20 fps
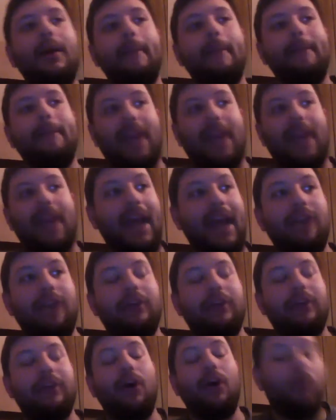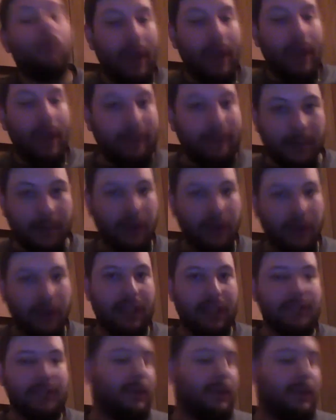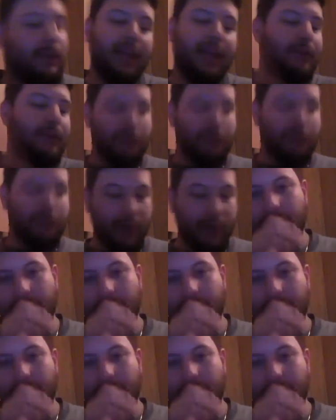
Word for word: be anywhere away from her at this point. It was weird.